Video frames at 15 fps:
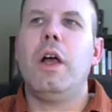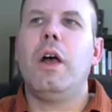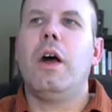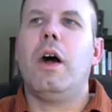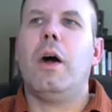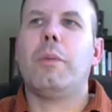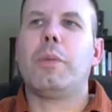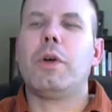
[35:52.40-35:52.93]

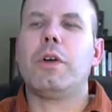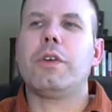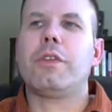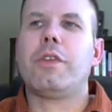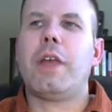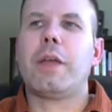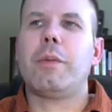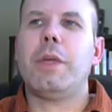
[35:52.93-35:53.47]
upper
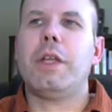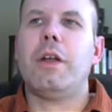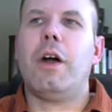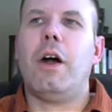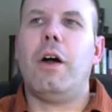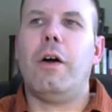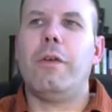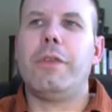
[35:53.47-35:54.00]
segment
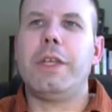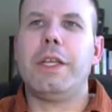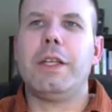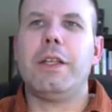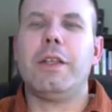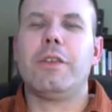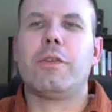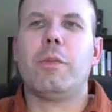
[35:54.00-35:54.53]
of
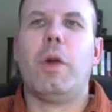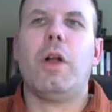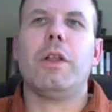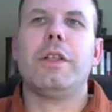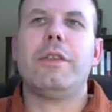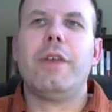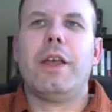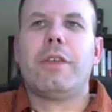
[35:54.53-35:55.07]
the small
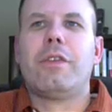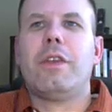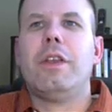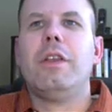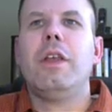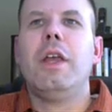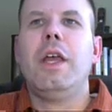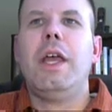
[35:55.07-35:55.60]
intestine.
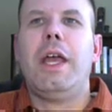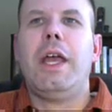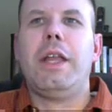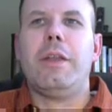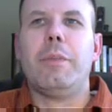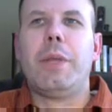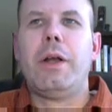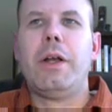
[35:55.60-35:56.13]
And the
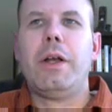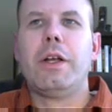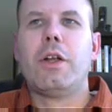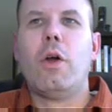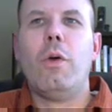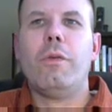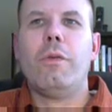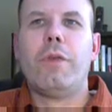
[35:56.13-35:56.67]
apparent
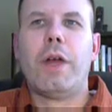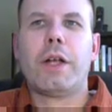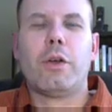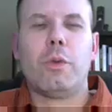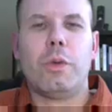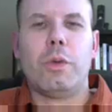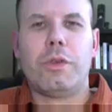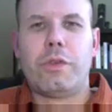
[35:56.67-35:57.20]
co-infector
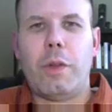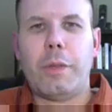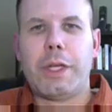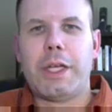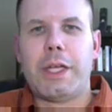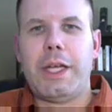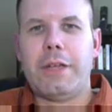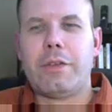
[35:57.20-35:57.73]
was stomach
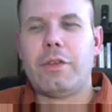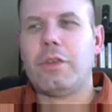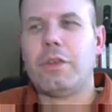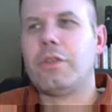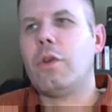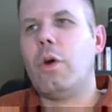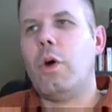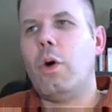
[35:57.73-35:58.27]
cancer.
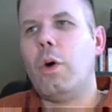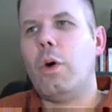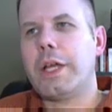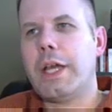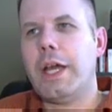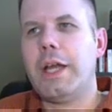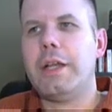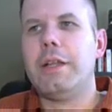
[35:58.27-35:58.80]
So
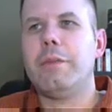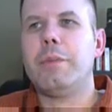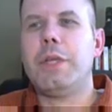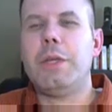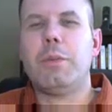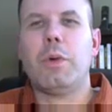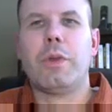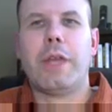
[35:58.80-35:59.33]
again, in
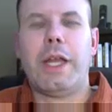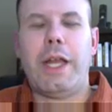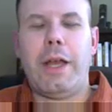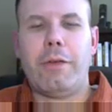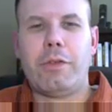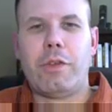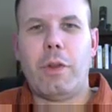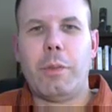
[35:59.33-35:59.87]
people that
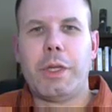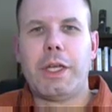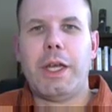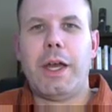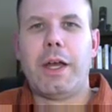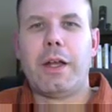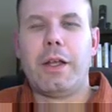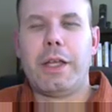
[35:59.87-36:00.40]
have stomach
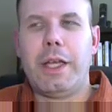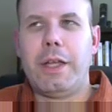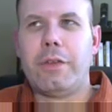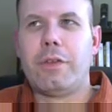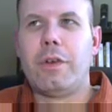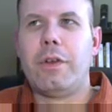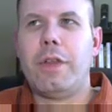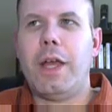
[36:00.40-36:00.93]

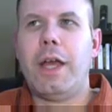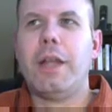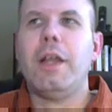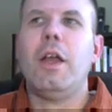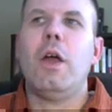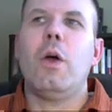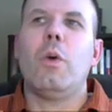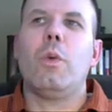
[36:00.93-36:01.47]
cancer in that,
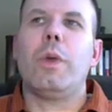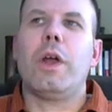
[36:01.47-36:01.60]
we